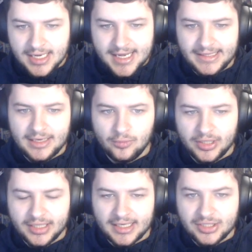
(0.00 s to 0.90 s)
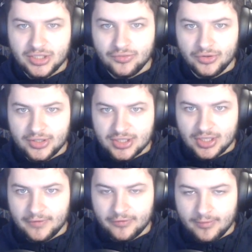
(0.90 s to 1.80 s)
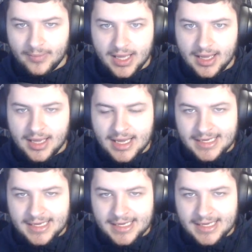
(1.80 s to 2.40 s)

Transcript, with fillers: and then we can actually run the server from there.